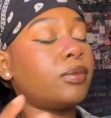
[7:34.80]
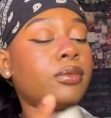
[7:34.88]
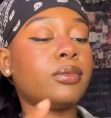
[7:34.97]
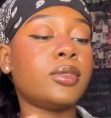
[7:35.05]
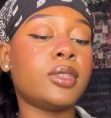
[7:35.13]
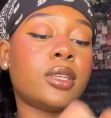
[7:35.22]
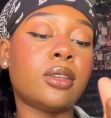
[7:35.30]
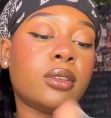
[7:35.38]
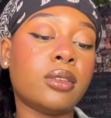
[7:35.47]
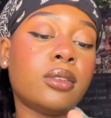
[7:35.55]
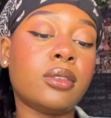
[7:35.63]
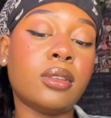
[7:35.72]

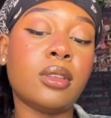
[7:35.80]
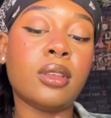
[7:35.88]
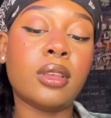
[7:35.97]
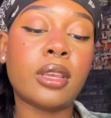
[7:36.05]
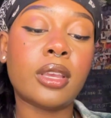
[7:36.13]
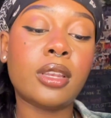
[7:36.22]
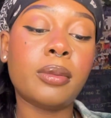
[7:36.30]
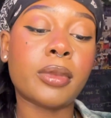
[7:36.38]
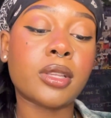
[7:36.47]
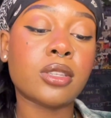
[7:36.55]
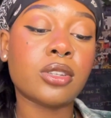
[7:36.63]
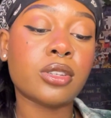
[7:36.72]
Okay. Any
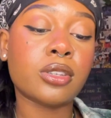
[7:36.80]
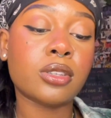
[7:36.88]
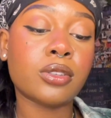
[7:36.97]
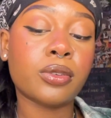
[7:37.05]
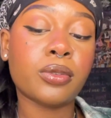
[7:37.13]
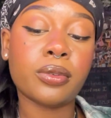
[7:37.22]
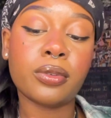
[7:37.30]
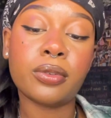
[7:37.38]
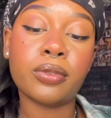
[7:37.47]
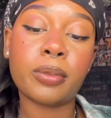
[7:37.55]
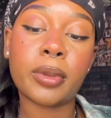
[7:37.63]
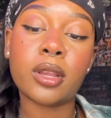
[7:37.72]
messages
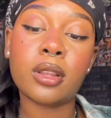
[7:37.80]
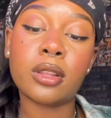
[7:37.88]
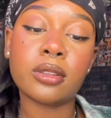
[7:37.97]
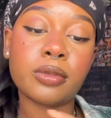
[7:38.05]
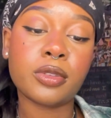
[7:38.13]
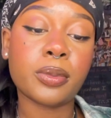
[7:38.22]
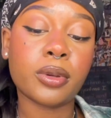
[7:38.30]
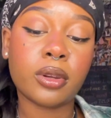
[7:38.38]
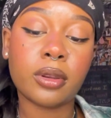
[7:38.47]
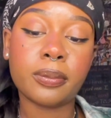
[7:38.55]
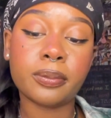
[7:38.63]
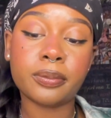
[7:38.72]
for my collective
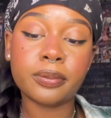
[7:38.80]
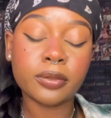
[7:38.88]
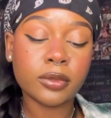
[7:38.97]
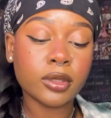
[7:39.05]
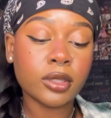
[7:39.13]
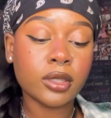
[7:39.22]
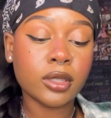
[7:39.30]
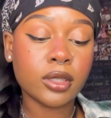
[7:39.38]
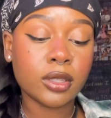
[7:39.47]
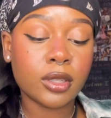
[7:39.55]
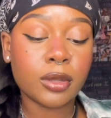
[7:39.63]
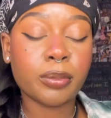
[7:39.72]
spirit?
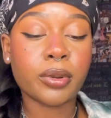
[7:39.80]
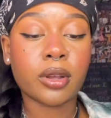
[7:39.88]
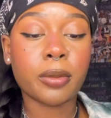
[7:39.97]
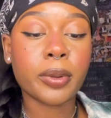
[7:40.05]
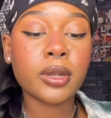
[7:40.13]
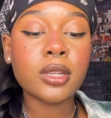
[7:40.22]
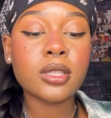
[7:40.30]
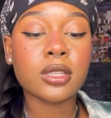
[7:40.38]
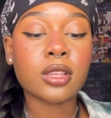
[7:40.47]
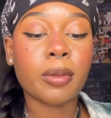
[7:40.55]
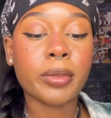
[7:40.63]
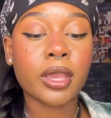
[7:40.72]
But abundance
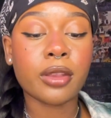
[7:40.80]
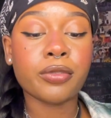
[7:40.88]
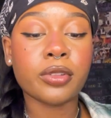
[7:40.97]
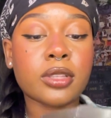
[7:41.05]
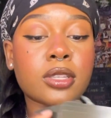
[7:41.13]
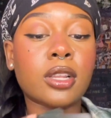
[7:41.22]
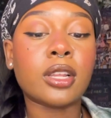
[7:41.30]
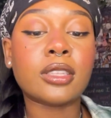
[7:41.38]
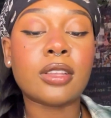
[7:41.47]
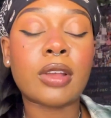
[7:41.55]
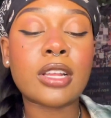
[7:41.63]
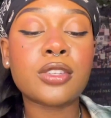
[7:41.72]
is coming in for this
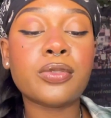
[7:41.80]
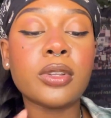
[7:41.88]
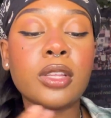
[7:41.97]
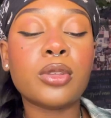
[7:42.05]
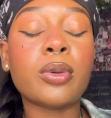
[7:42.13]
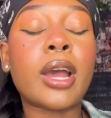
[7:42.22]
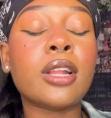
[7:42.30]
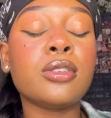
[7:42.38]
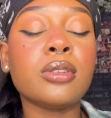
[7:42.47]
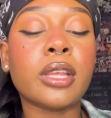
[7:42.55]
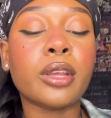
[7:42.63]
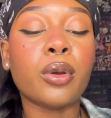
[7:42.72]
collective. I just feel like you had
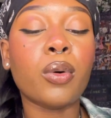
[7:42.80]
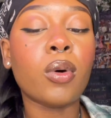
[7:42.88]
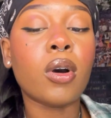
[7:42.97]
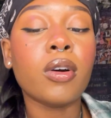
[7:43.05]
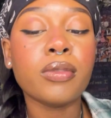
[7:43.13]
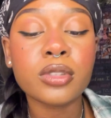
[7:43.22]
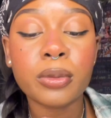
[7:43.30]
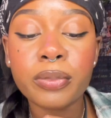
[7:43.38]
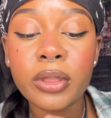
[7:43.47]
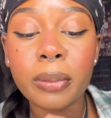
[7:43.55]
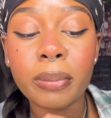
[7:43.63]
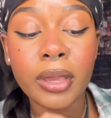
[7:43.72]
to let go of
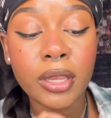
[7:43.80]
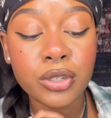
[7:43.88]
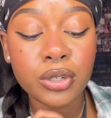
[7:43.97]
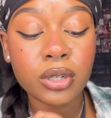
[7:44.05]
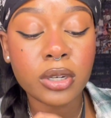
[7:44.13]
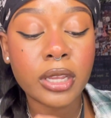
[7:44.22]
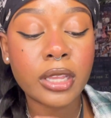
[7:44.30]
something major.